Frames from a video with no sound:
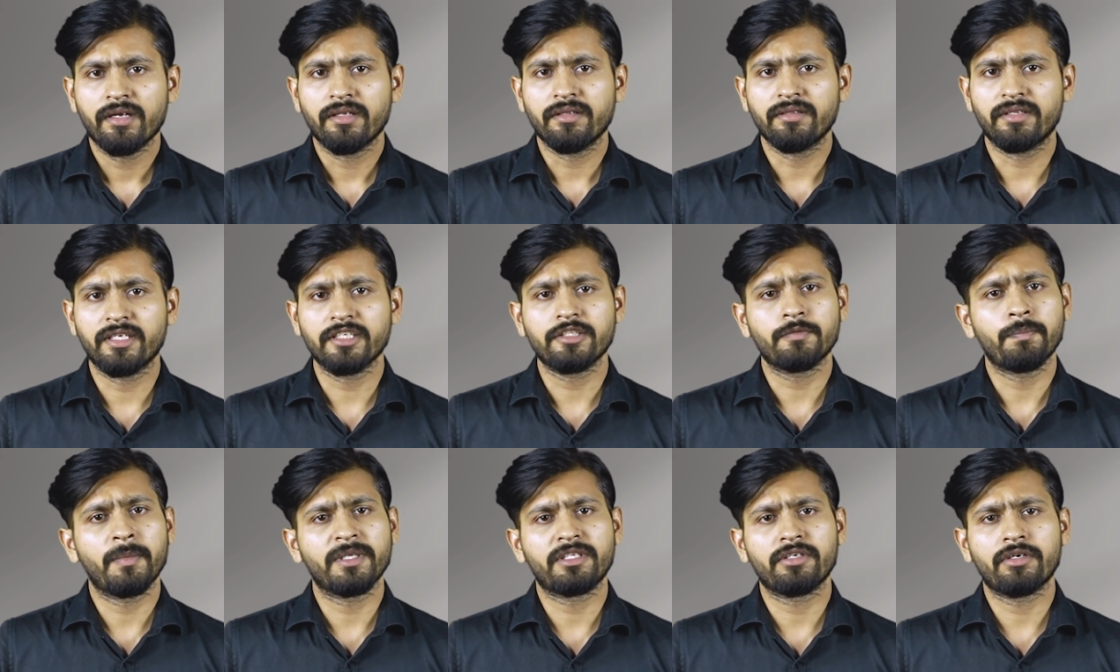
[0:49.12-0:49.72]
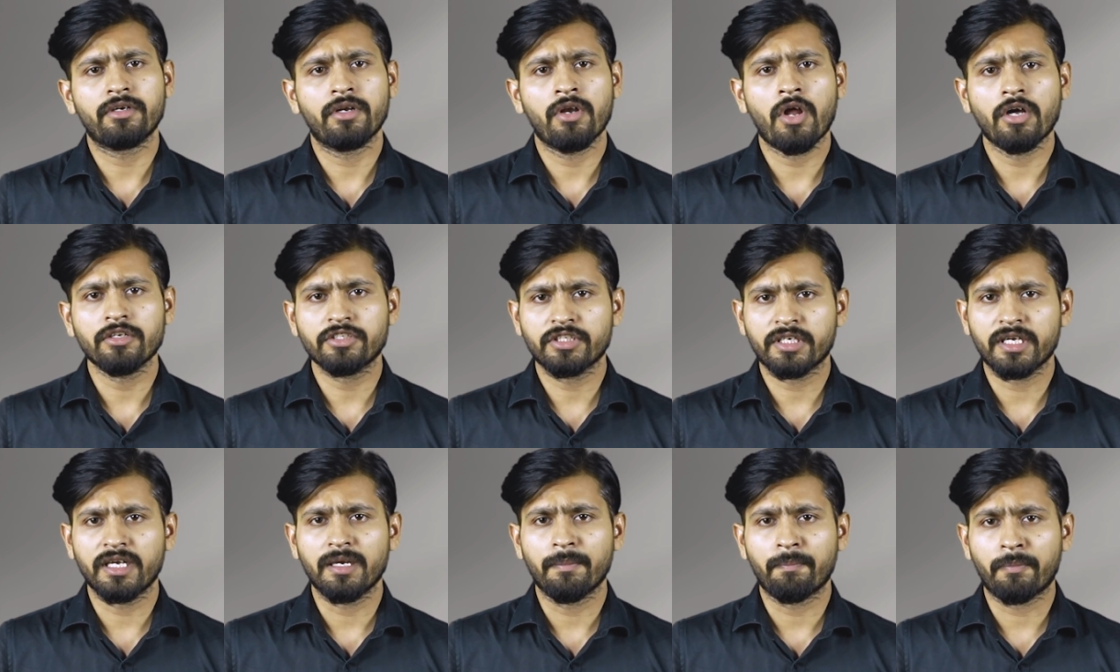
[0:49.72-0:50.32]
This
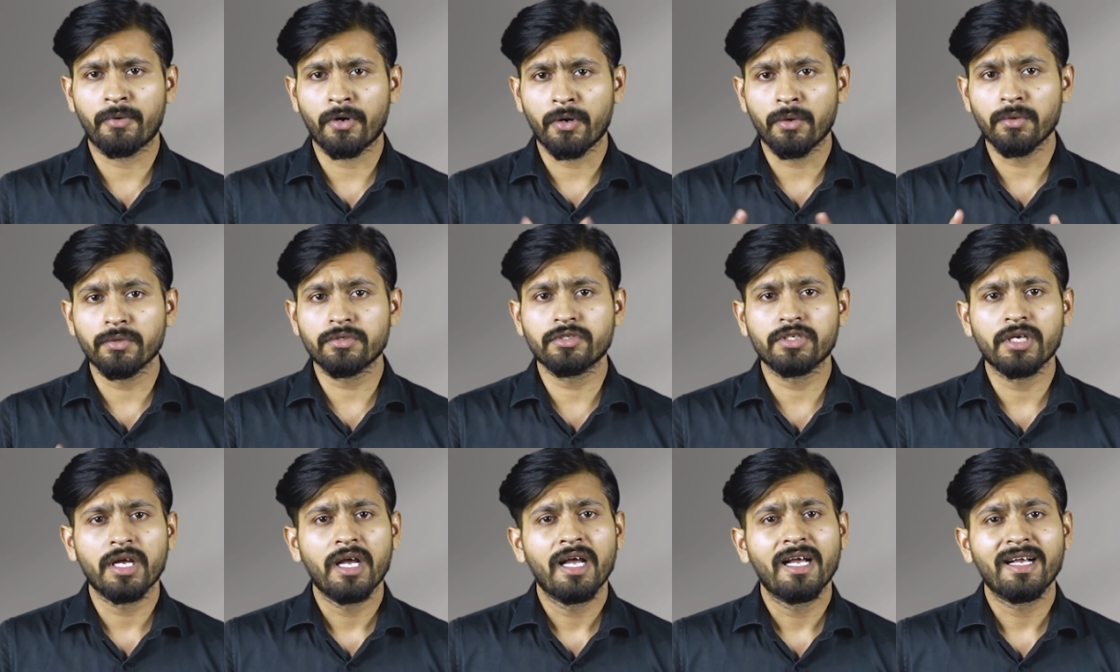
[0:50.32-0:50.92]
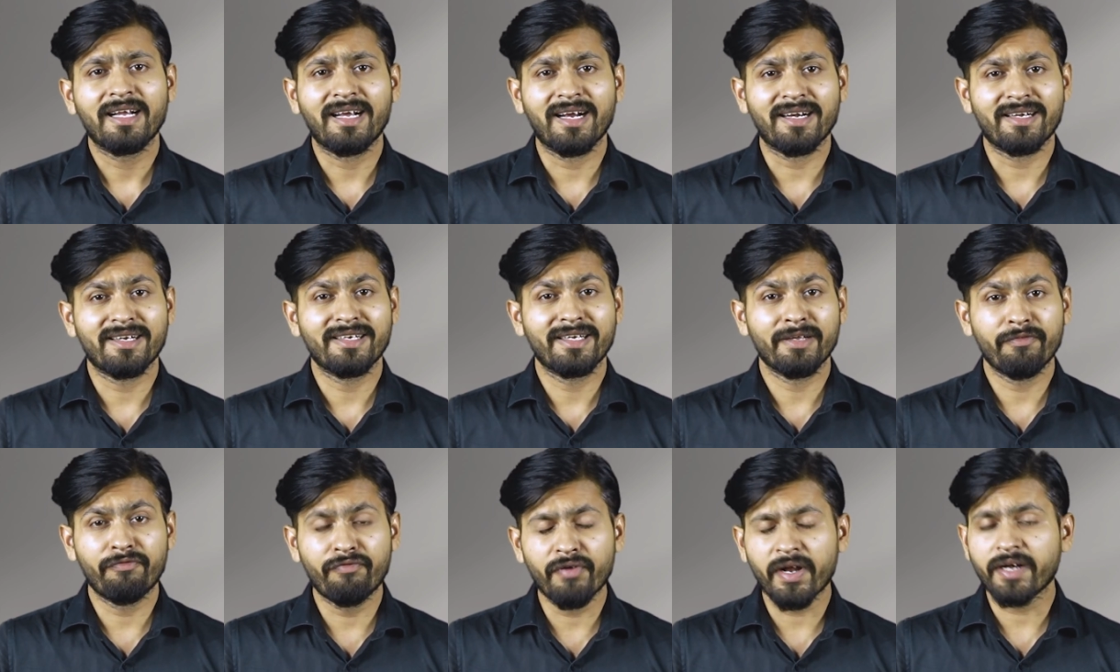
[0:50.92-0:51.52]
methodological approach cut
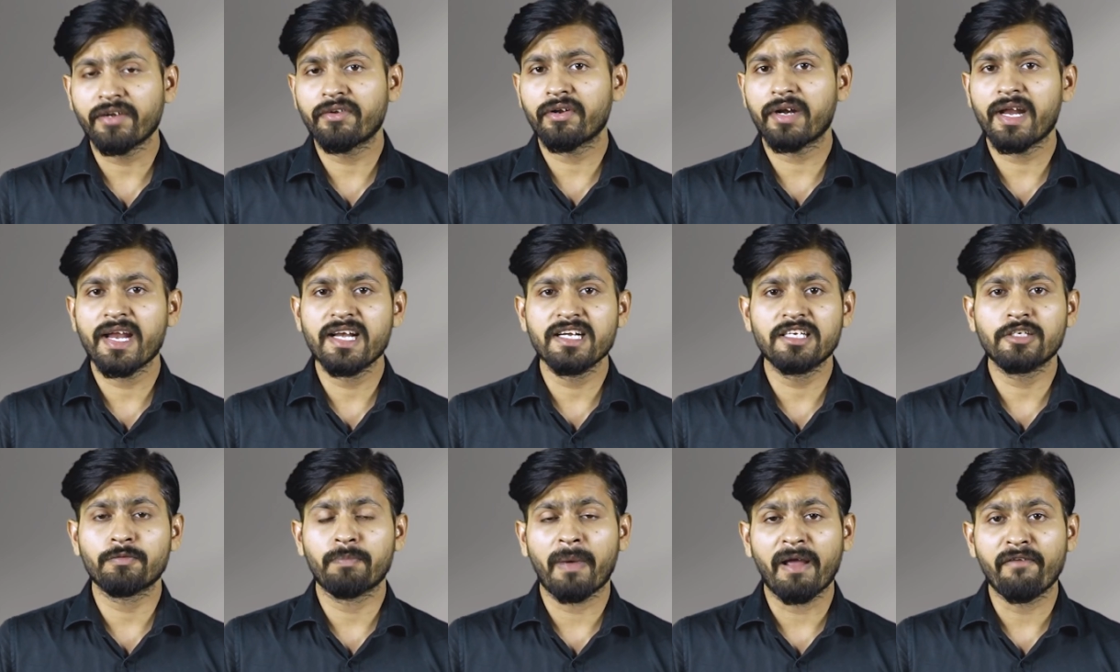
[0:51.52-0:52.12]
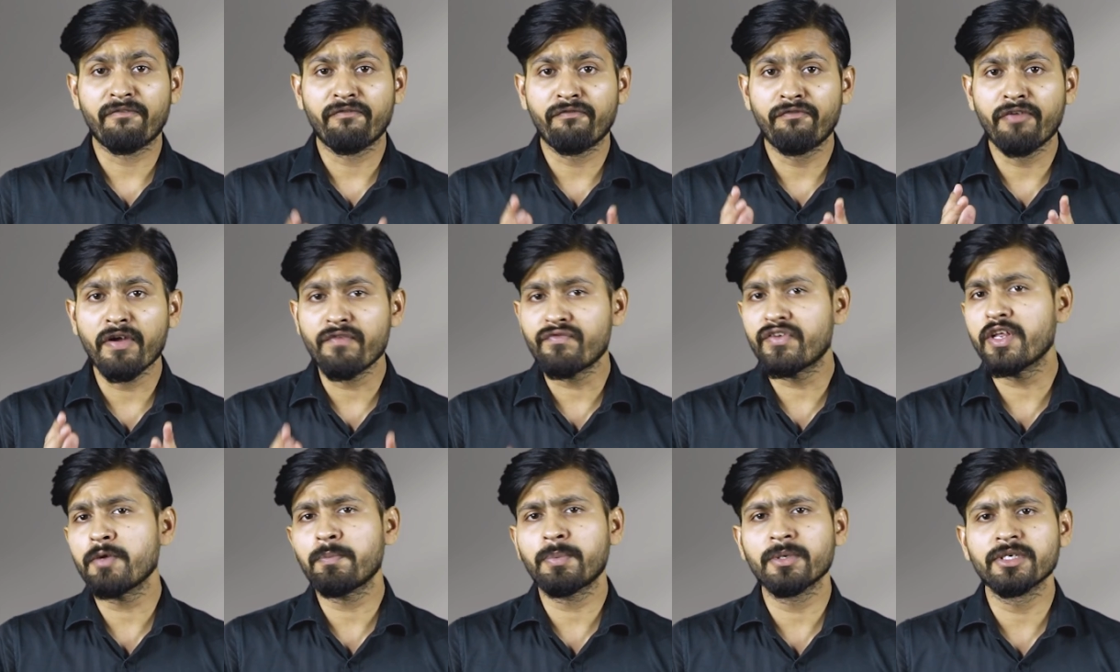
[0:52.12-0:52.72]
defect rates by
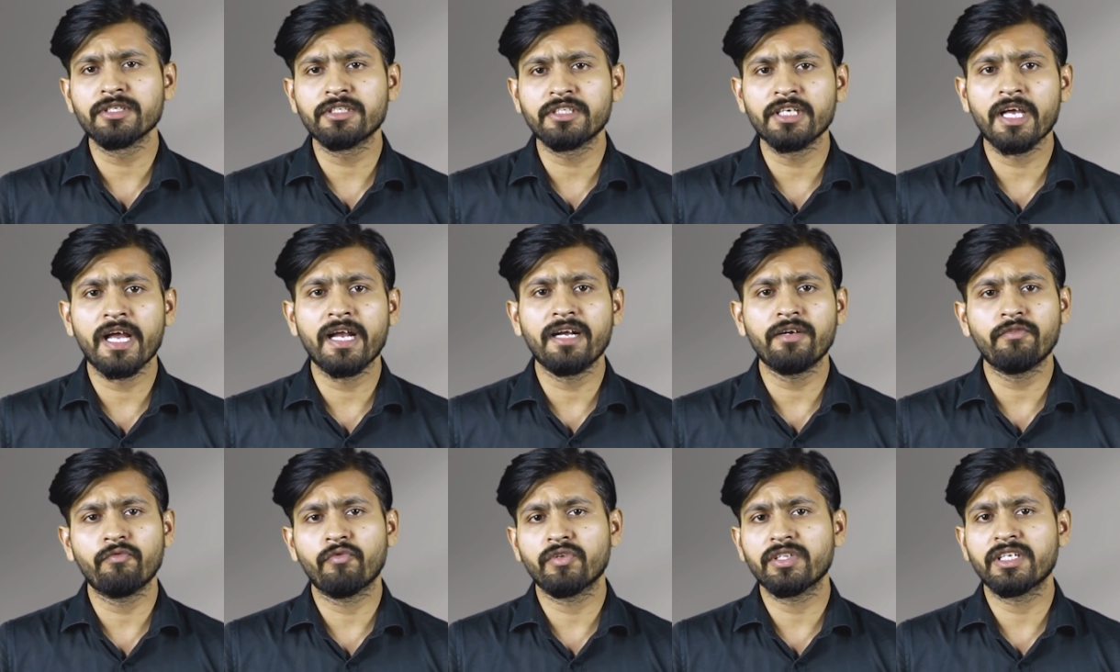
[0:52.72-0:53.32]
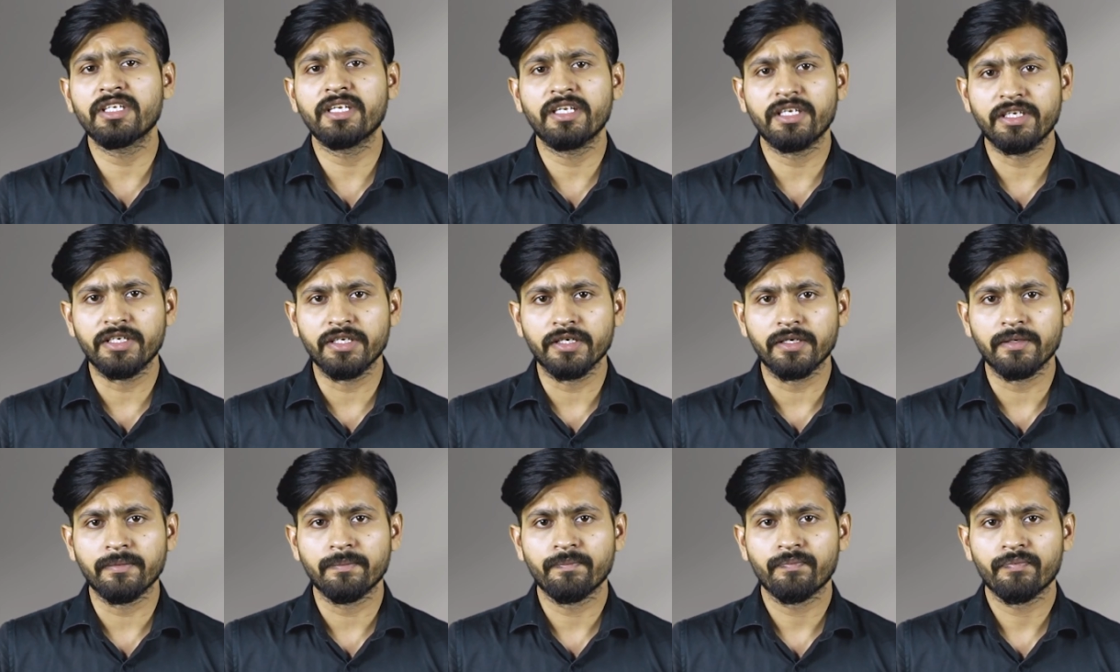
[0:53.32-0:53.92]
50% within a
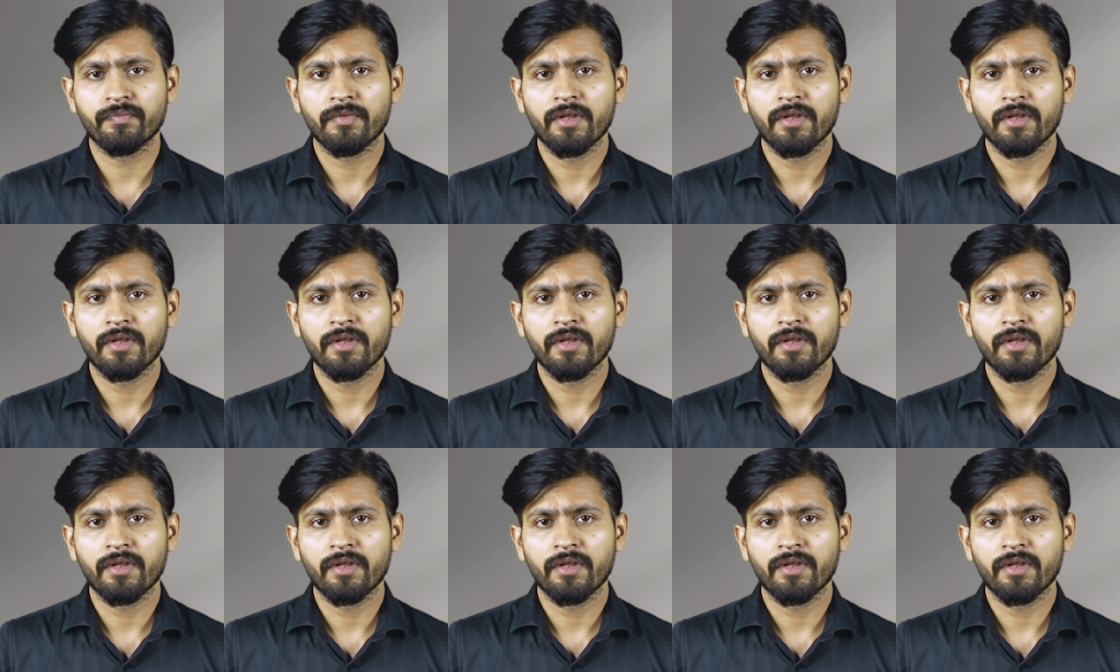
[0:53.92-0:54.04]
year